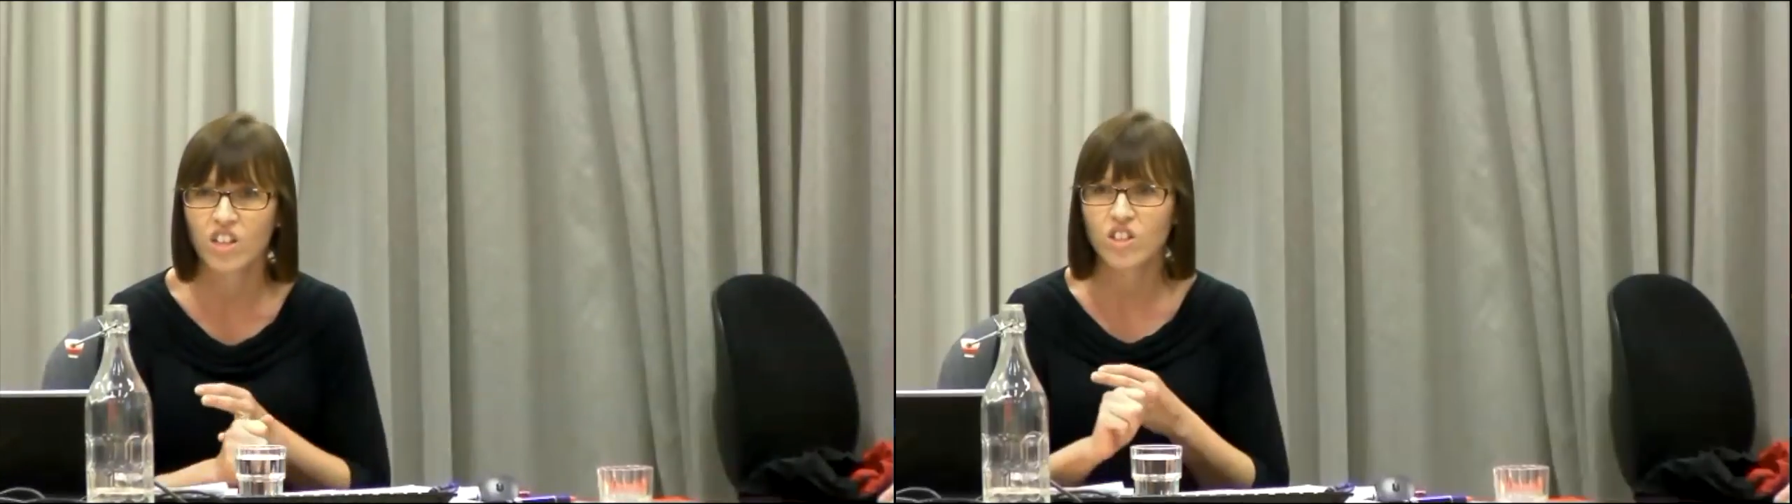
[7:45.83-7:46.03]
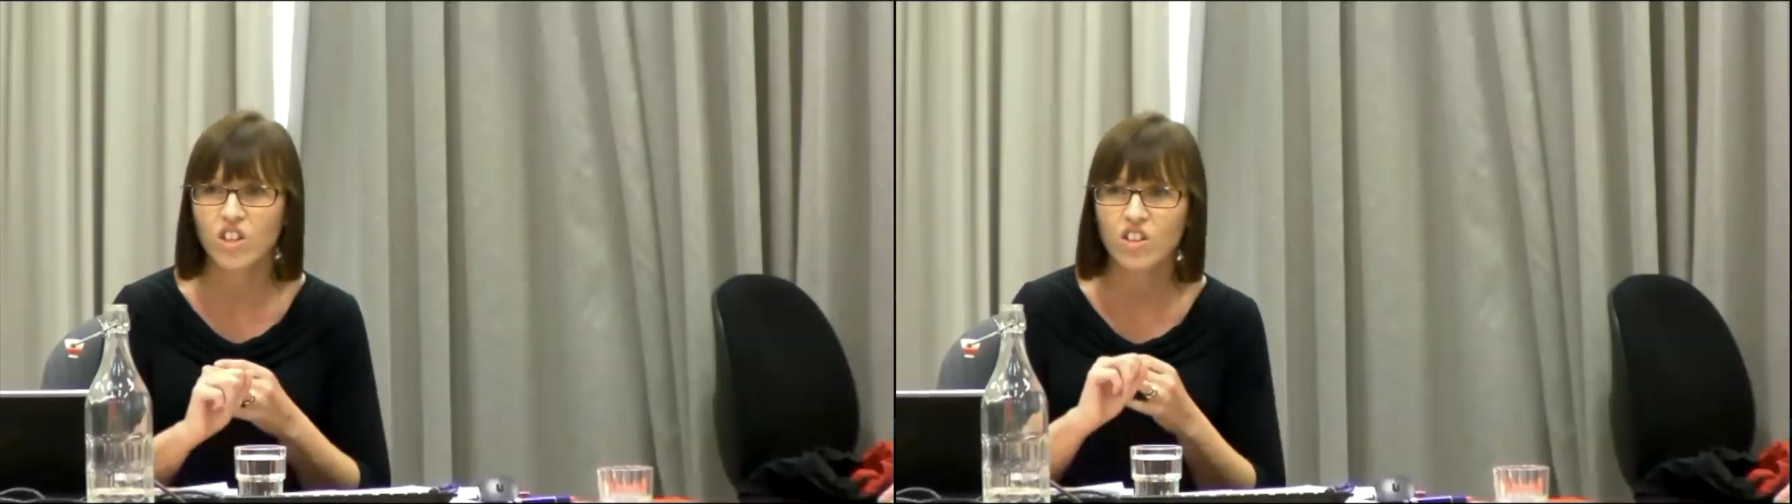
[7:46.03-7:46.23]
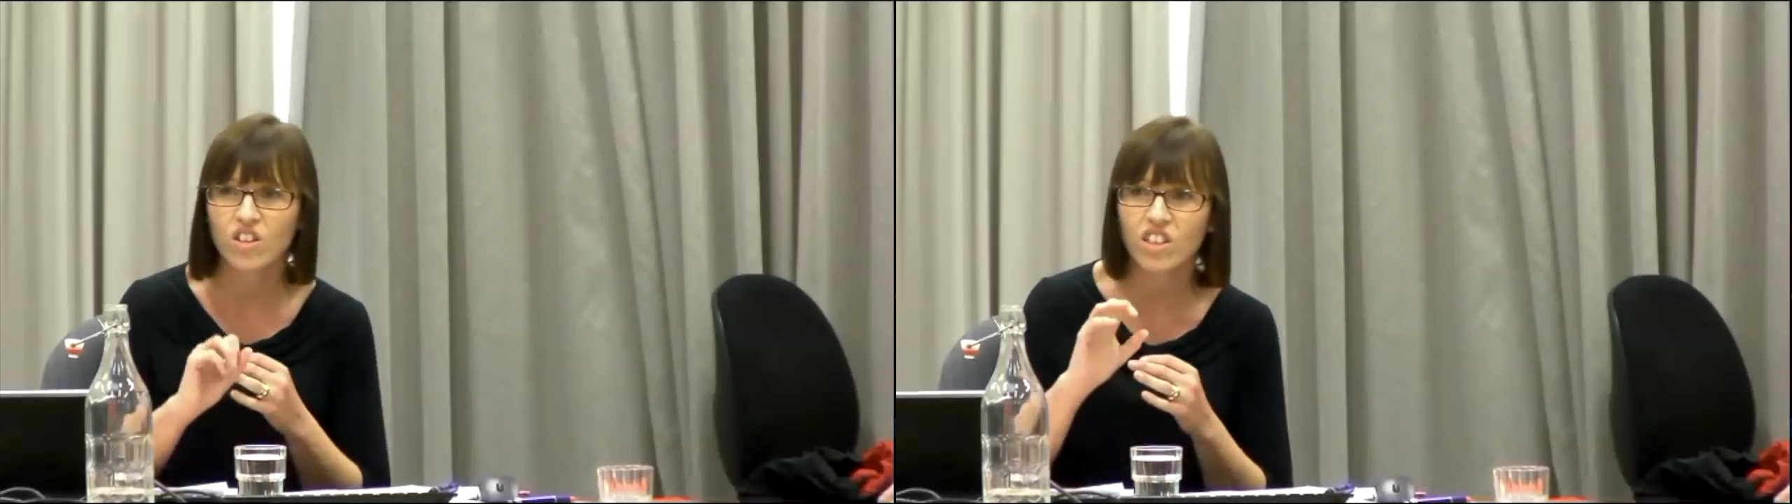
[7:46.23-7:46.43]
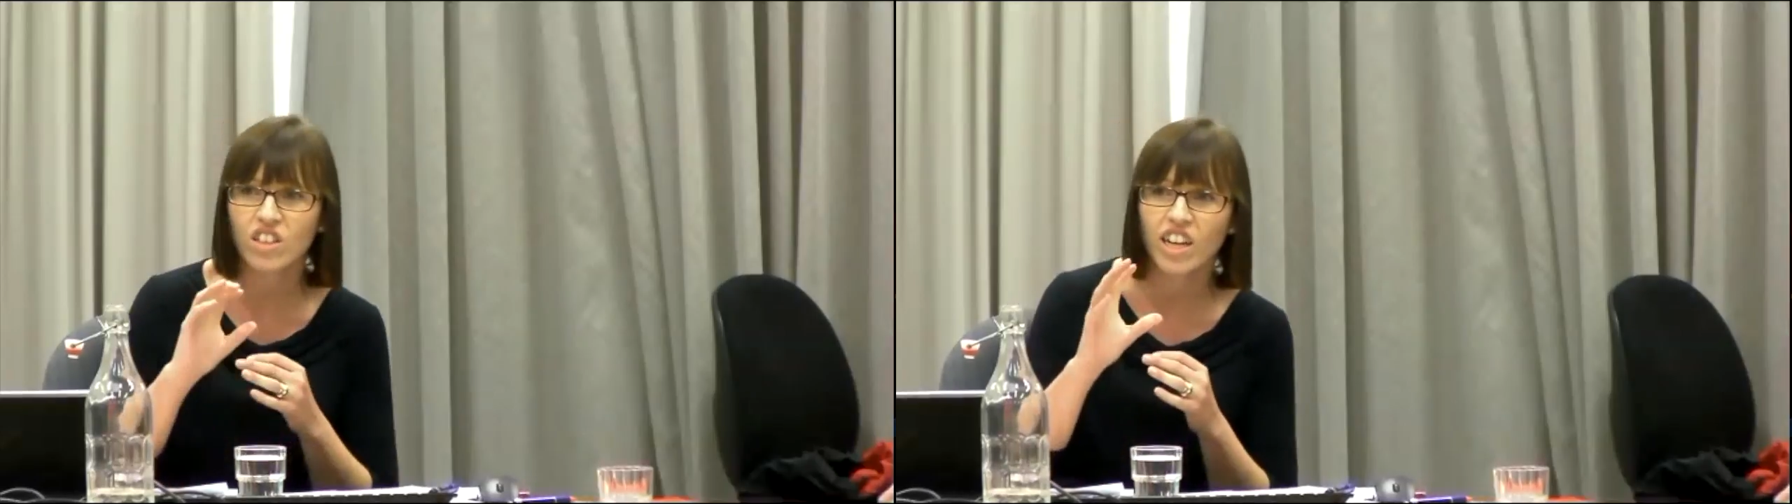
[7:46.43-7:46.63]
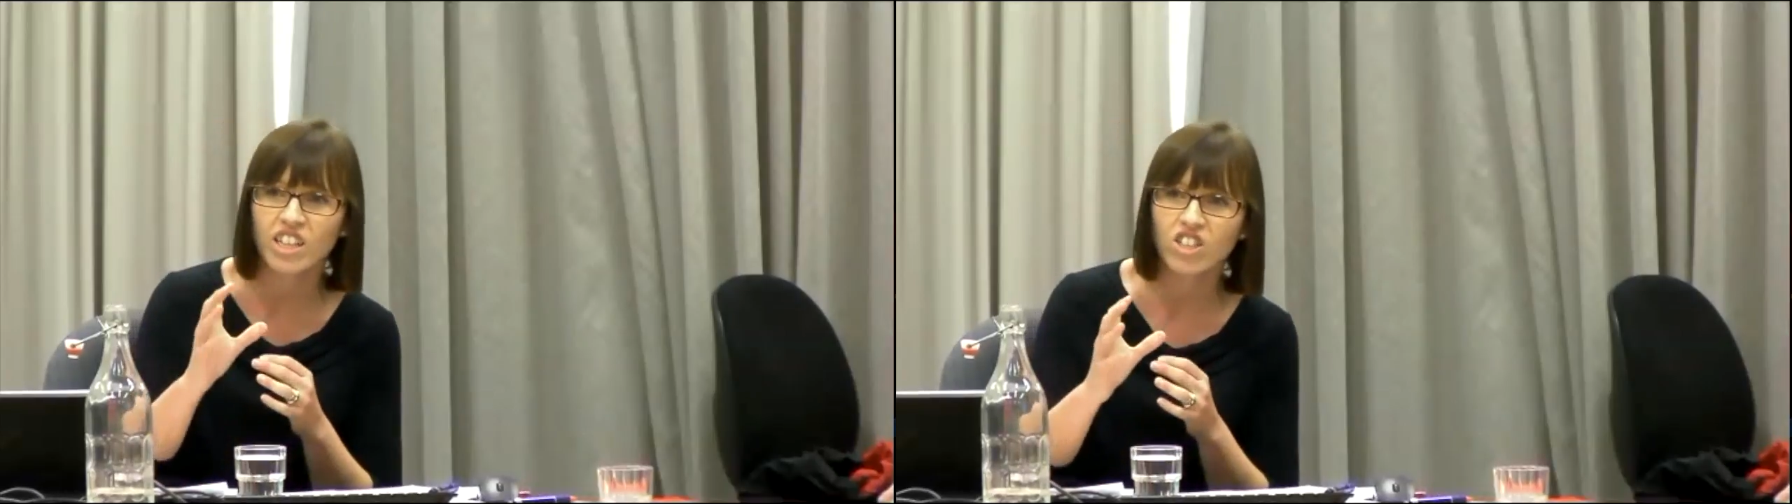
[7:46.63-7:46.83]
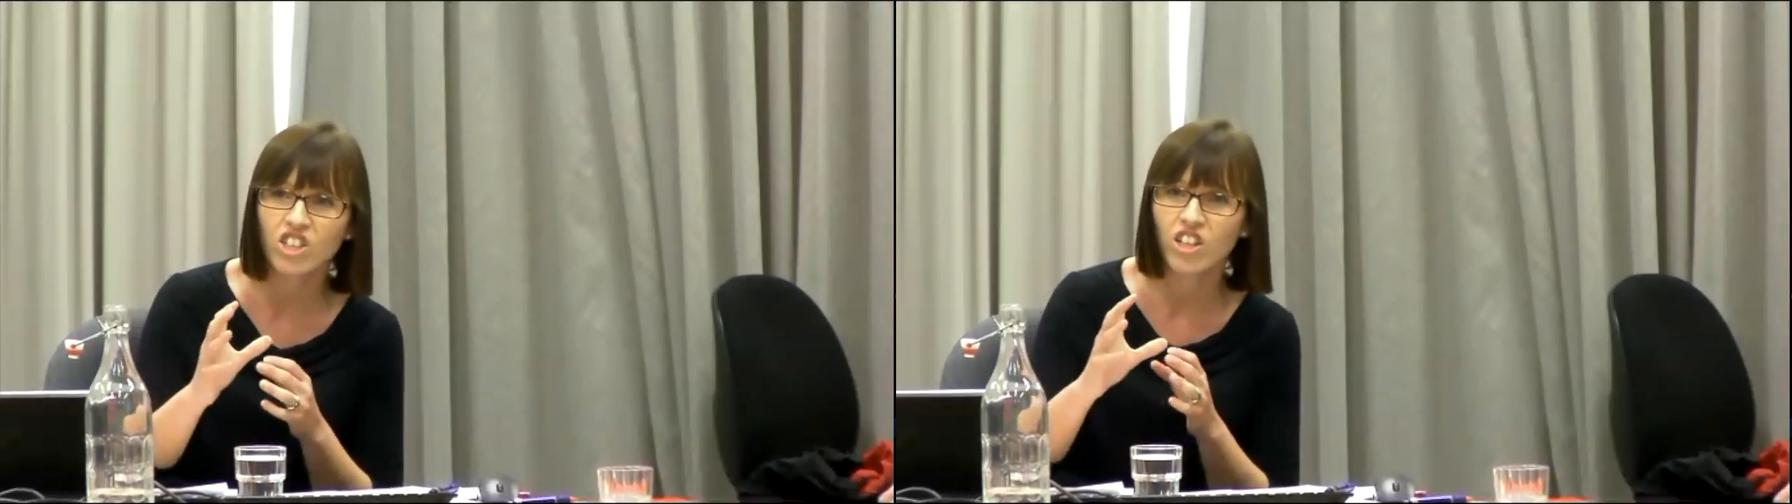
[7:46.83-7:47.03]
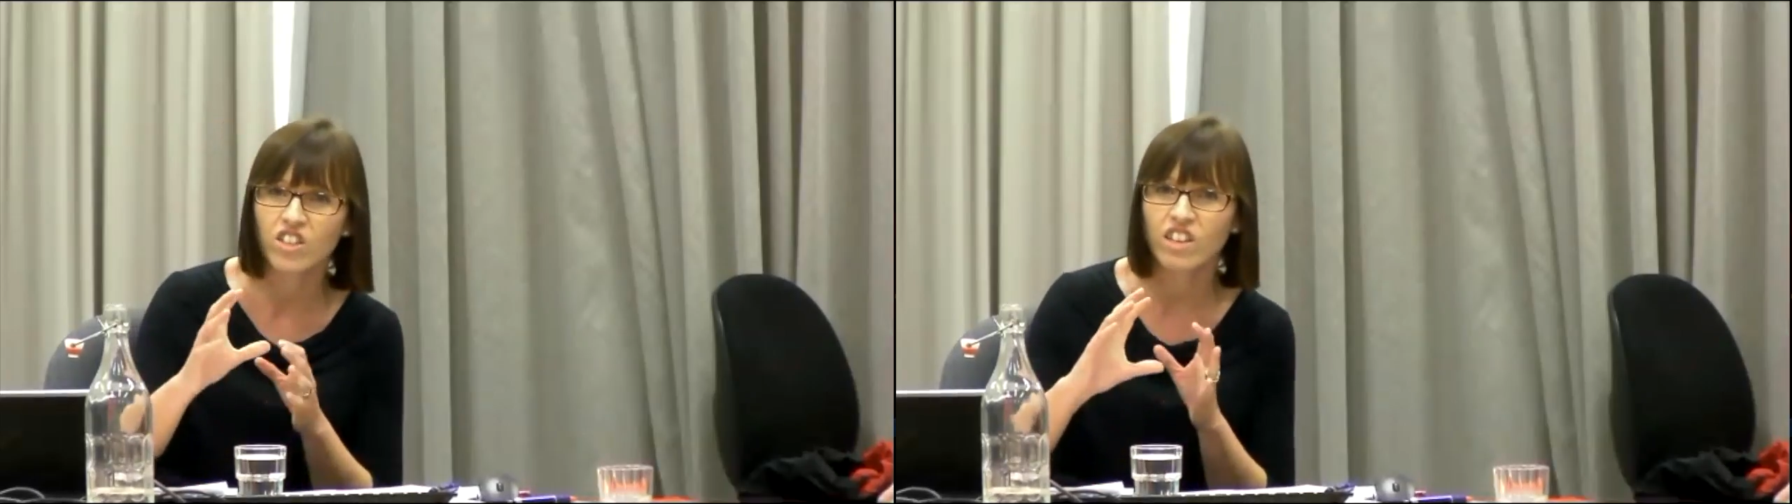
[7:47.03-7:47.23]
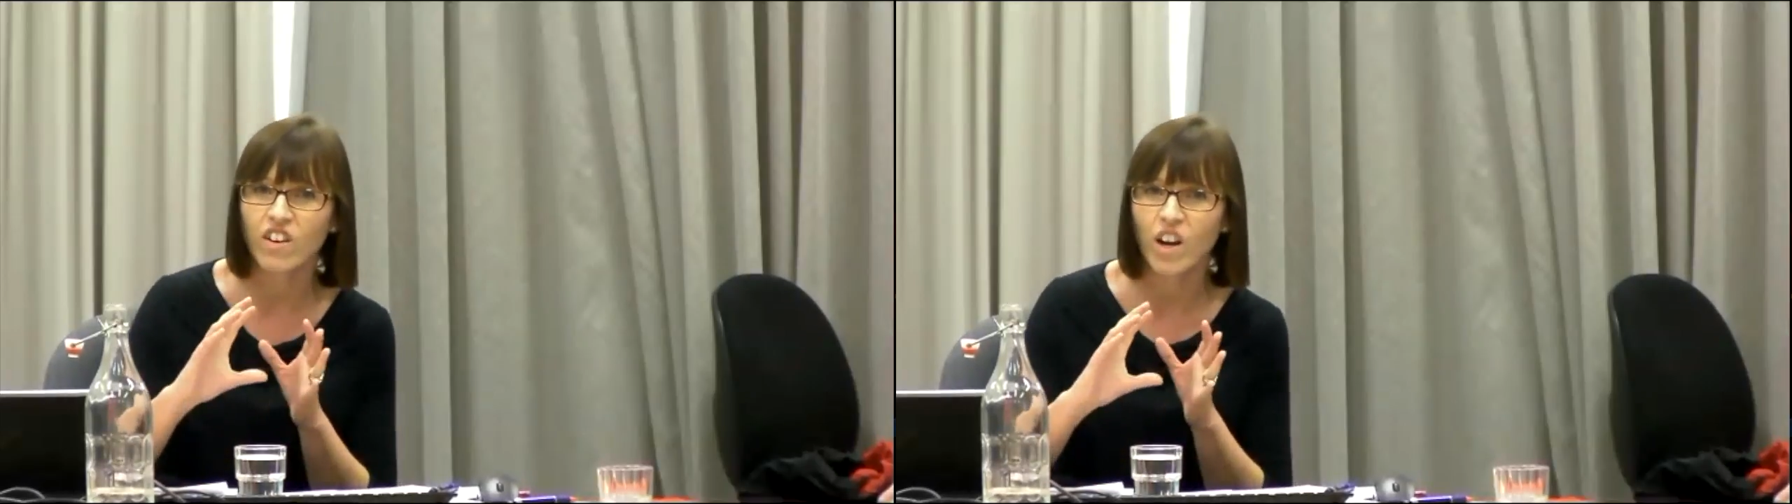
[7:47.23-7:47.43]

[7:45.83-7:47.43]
So not the NGOs